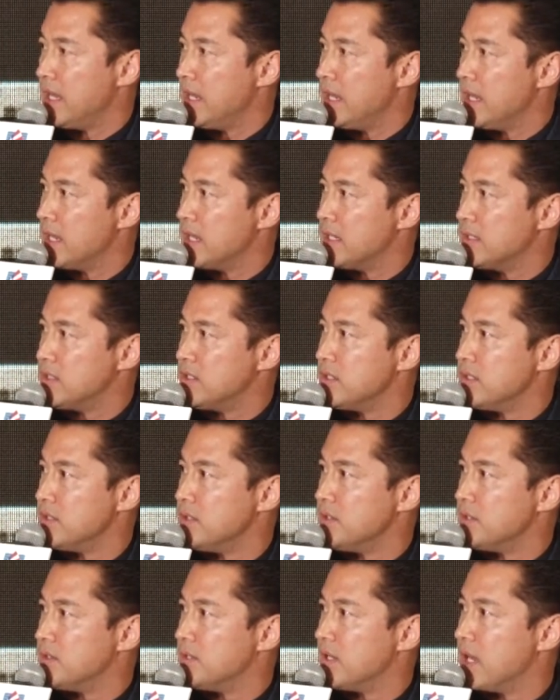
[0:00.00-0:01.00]

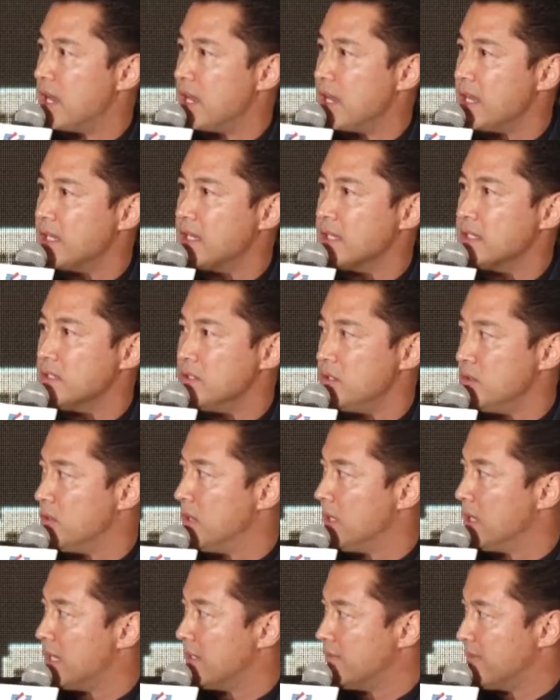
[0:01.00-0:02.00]
to hike and
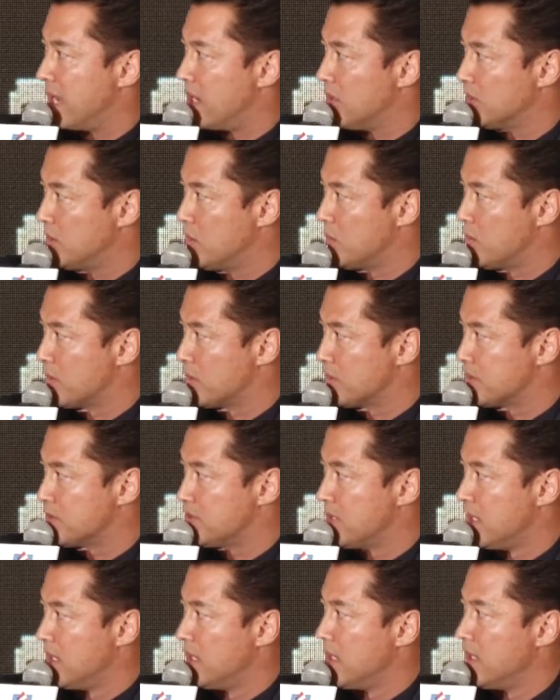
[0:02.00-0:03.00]
do a lot of
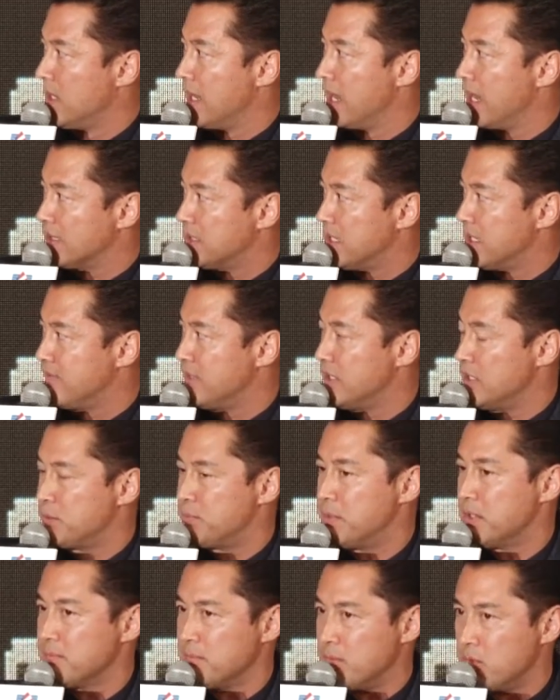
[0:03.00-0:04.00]
outdoors activities.
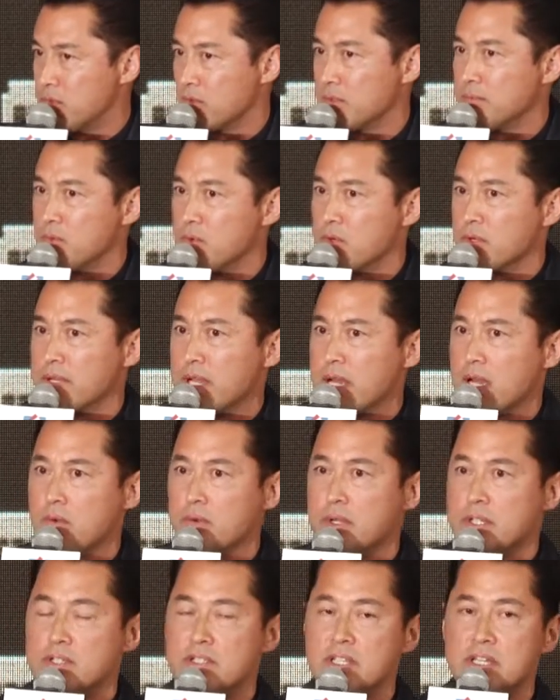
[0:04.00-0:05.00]
But more and more now,
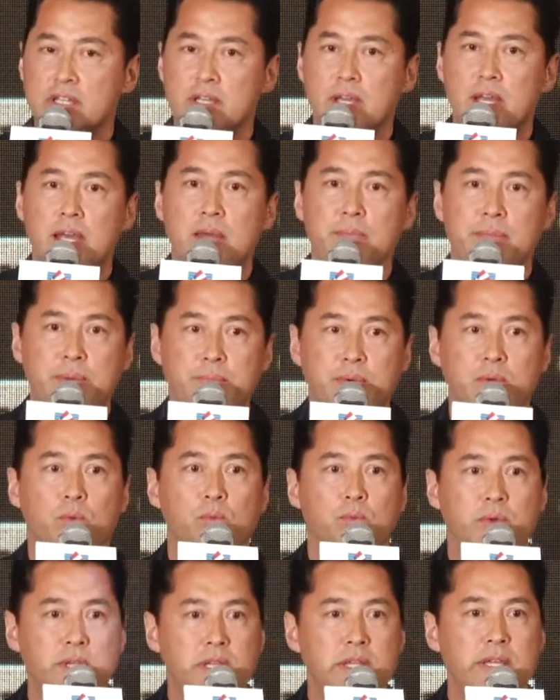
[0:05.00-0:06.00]
we see people
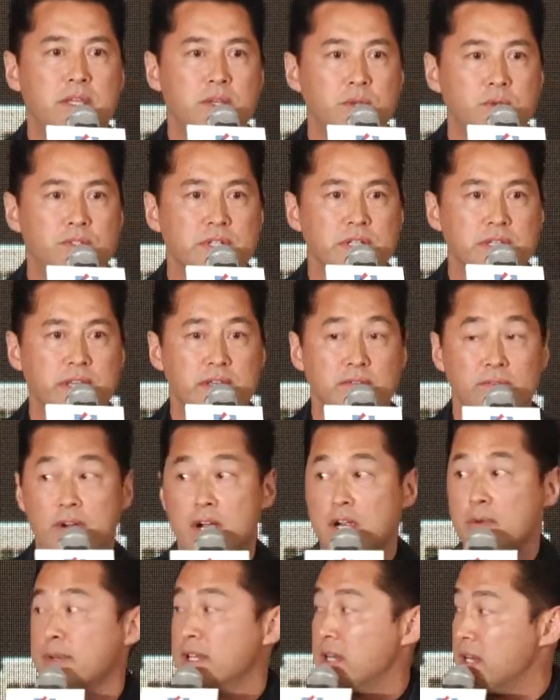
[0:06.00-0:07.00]
really using the
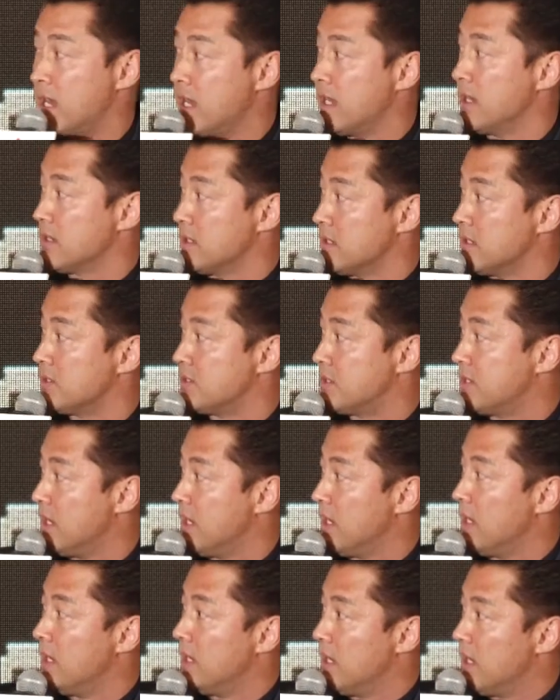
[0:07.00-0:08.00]
environment. And I urge
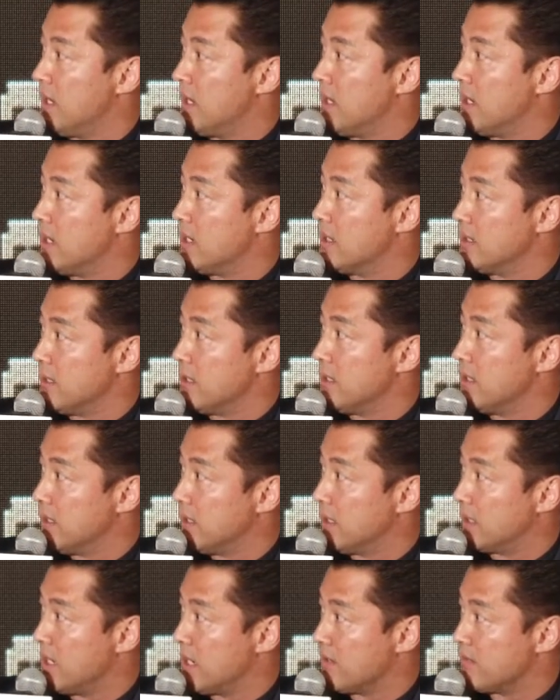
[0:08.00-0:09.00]

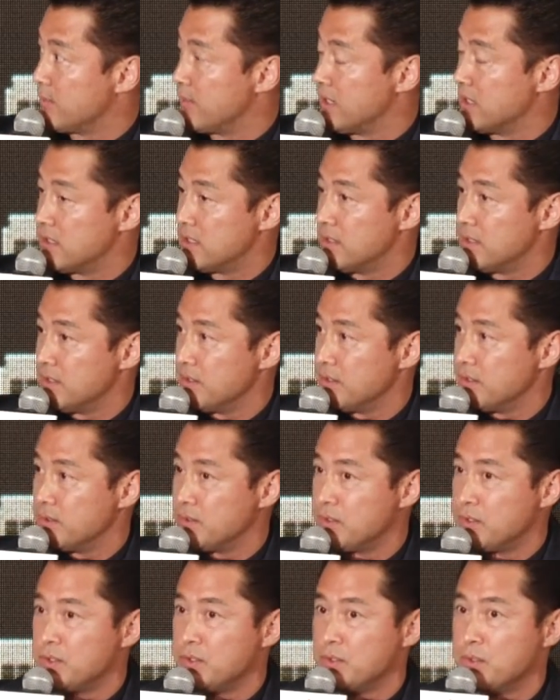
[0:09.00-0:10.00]
the government
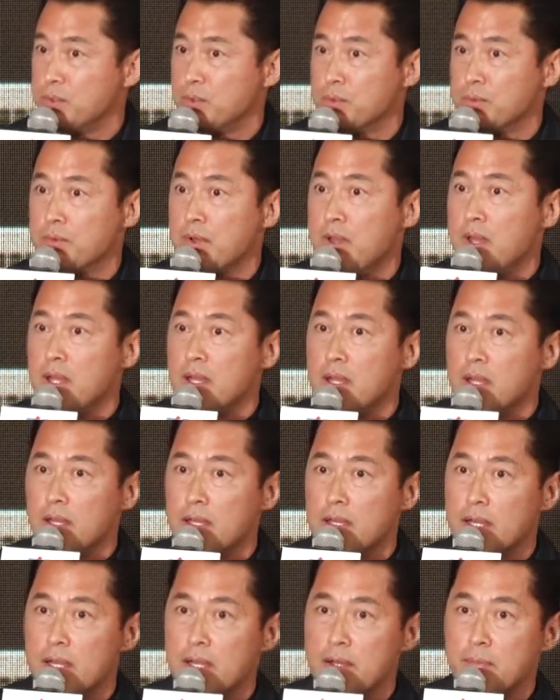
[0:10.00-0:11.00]
to
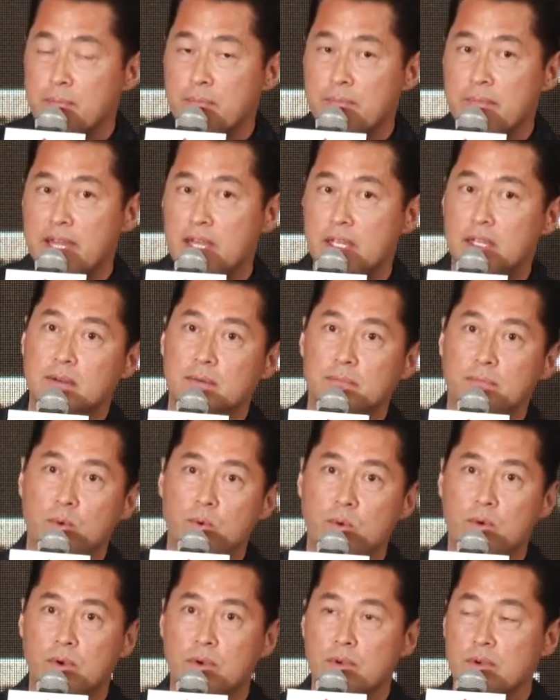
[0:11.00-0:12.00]
make
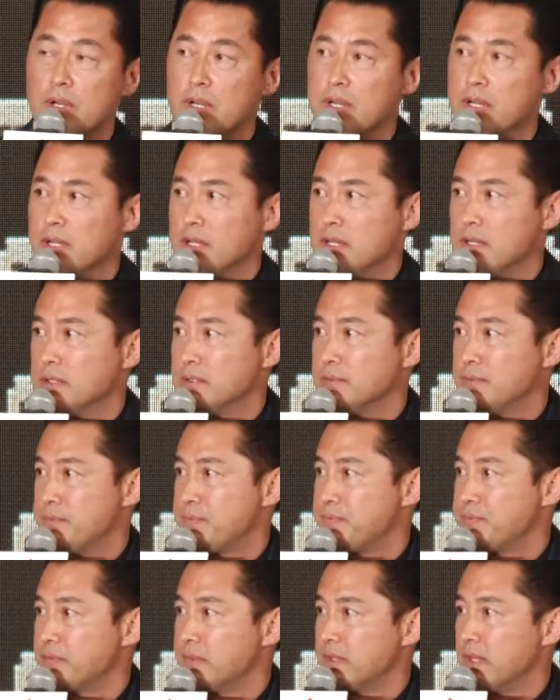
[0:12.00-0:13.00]
more
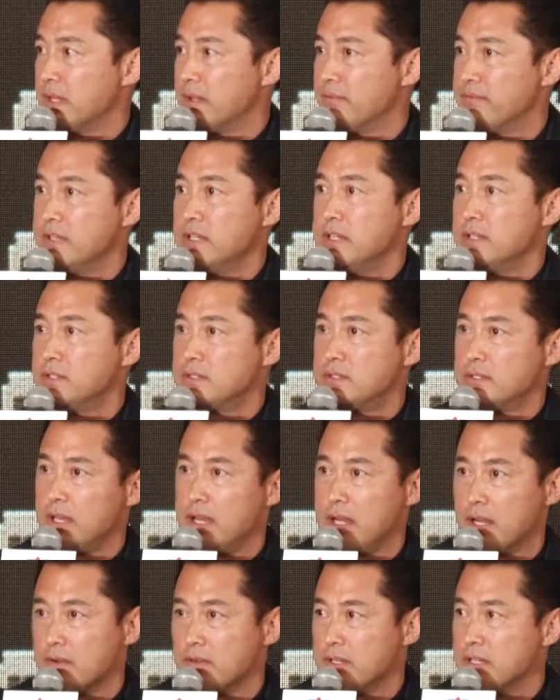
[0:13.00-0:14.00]
of these
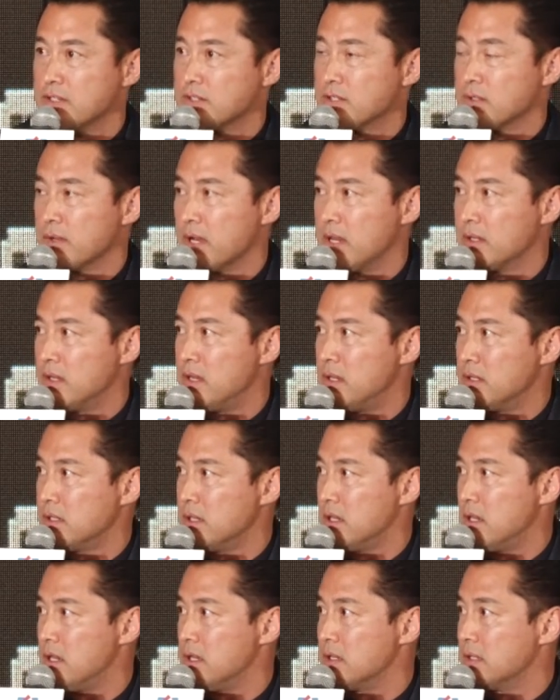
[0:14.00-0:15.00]
areas around Hong
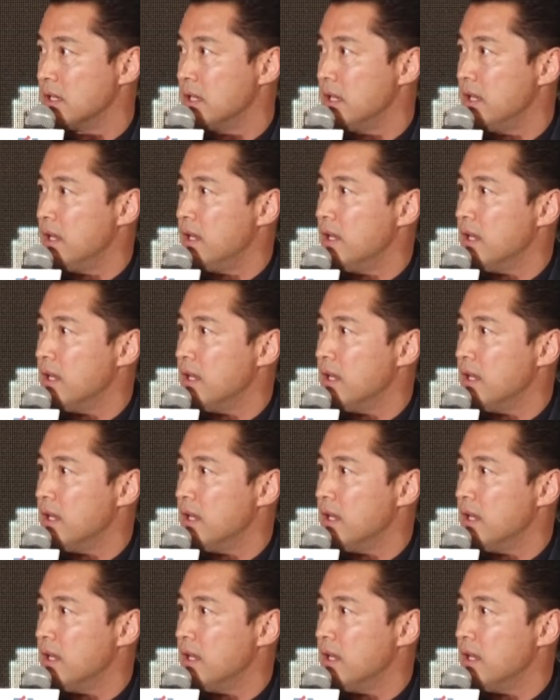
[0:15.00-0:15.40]
Kong